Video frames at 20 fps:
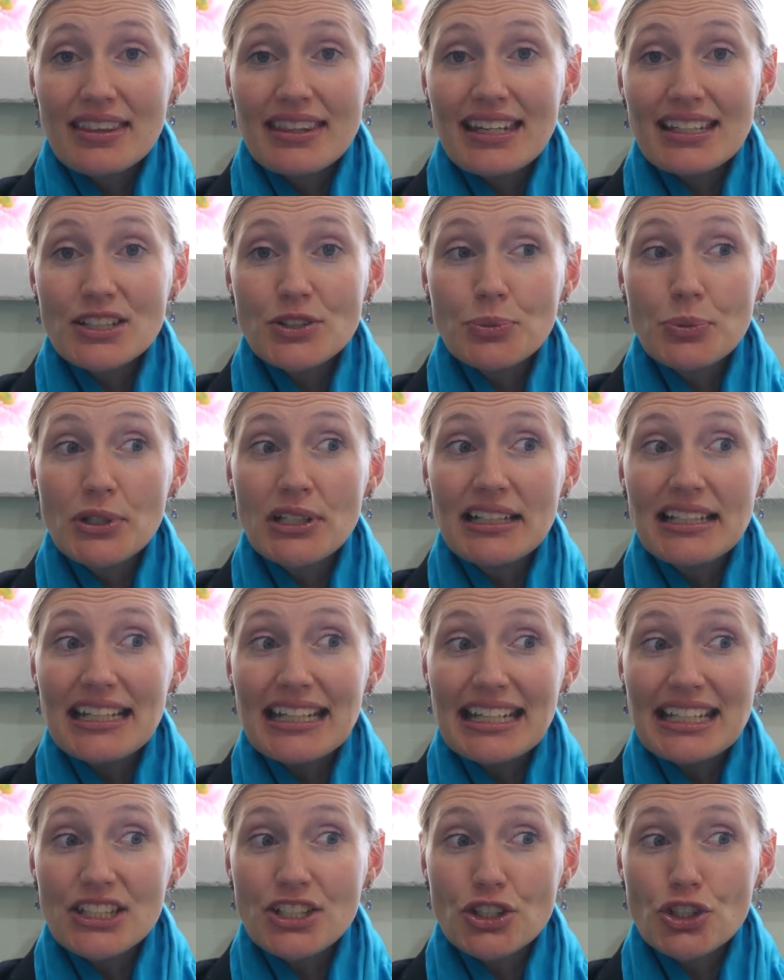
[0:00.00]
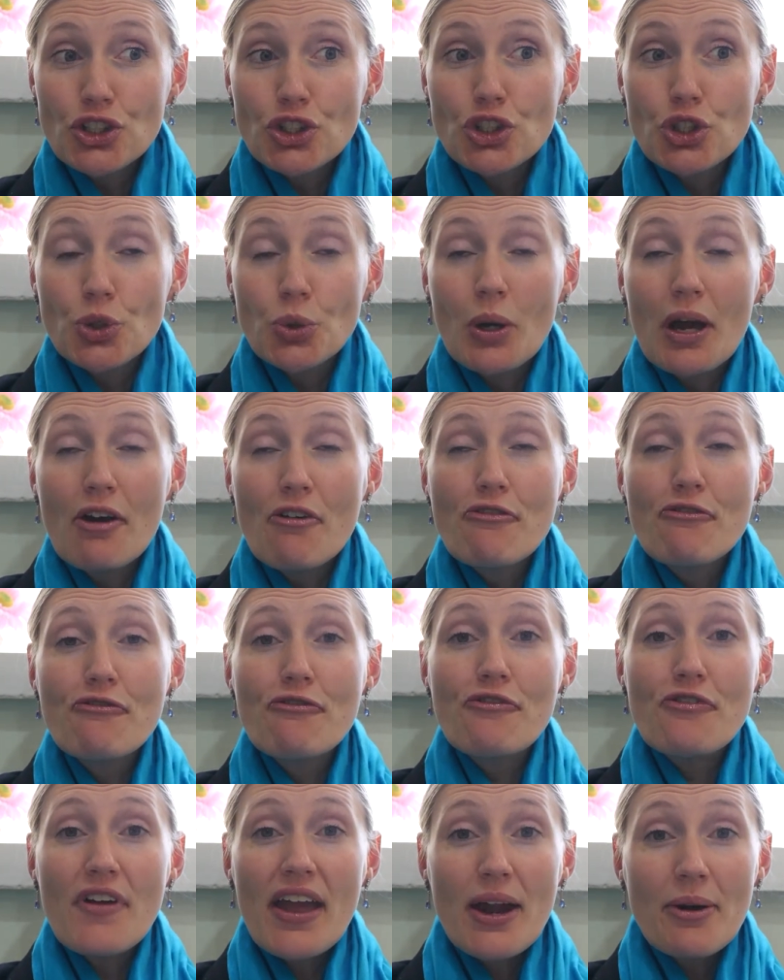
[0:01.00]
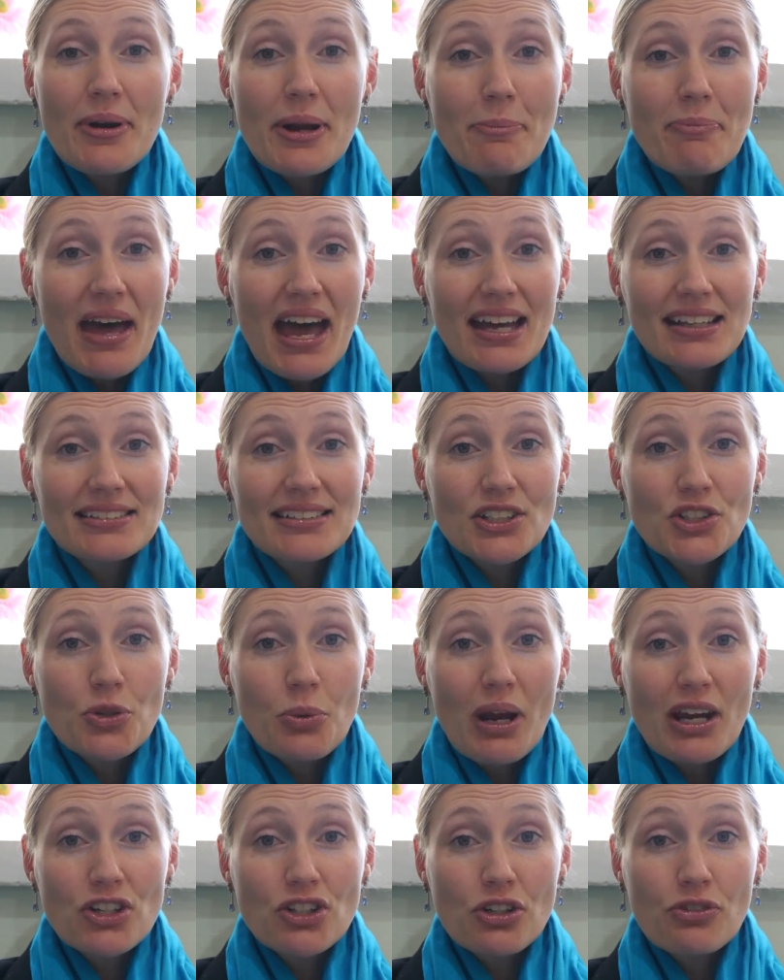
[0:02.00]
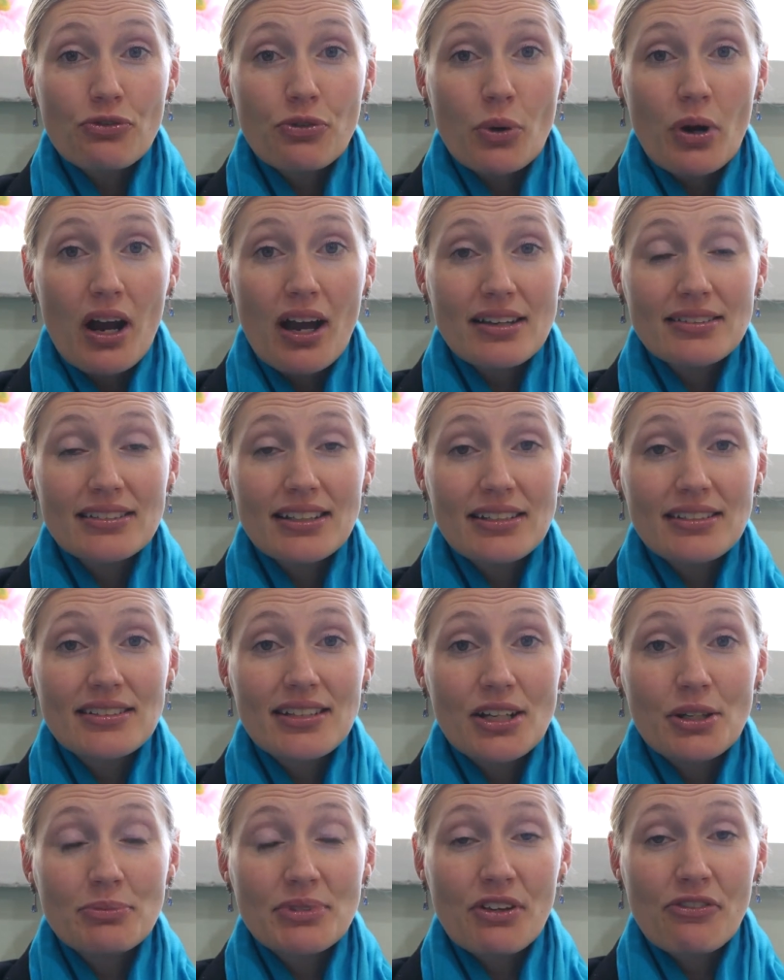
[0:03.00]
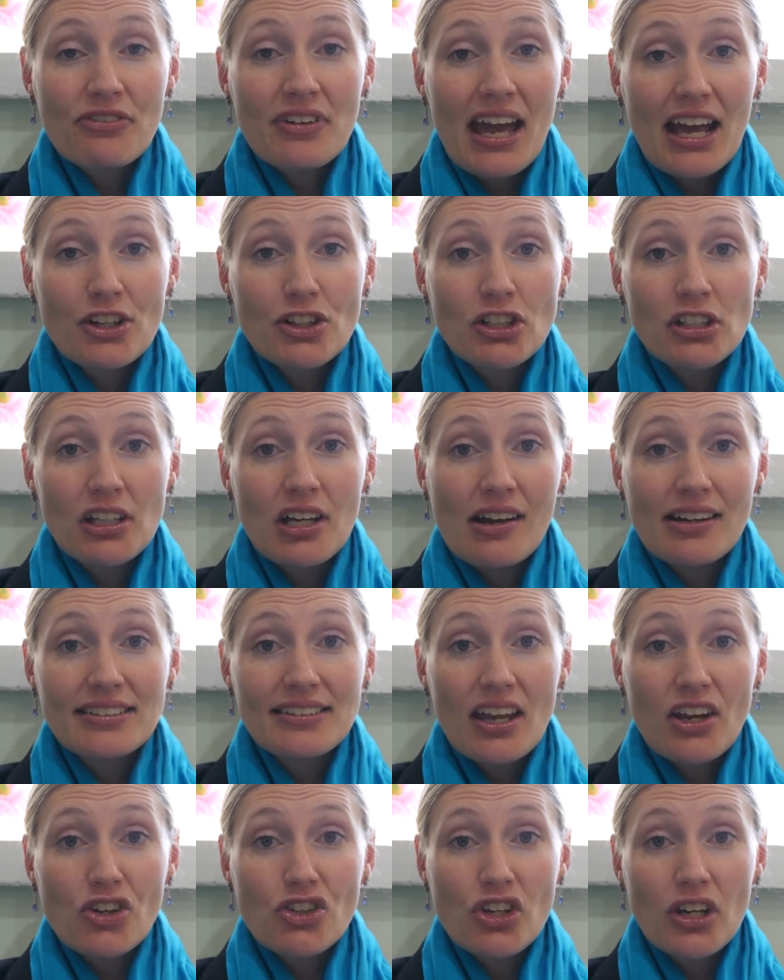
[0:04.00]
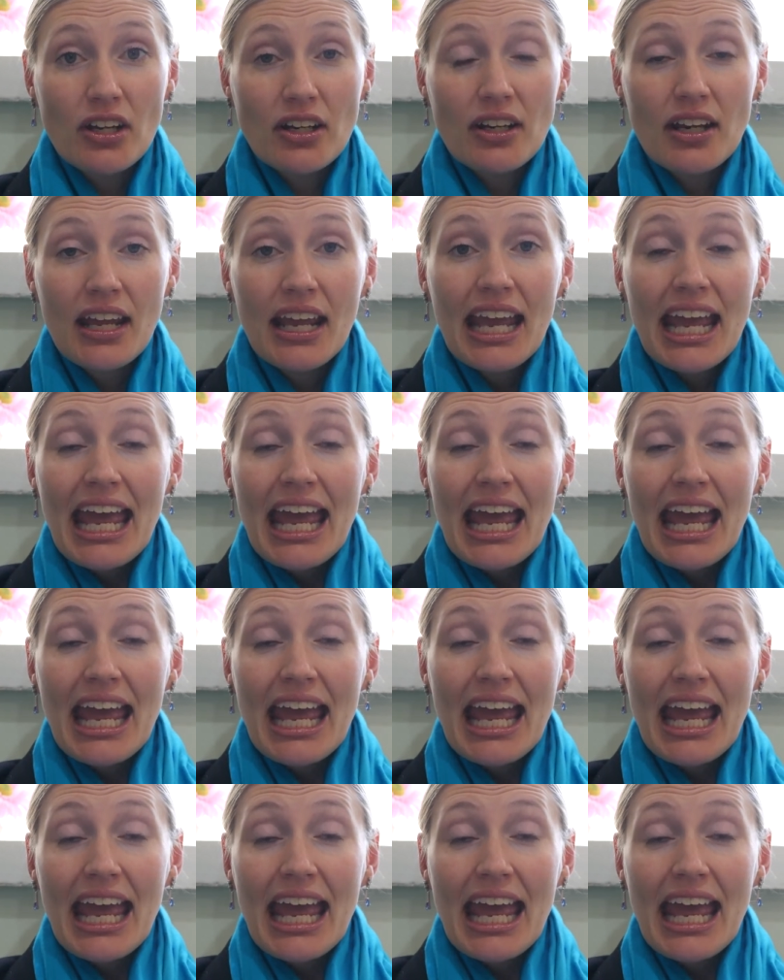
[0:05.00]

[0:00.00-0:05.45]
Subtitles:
this would lead to a very bad situation for us in terms of nationalization.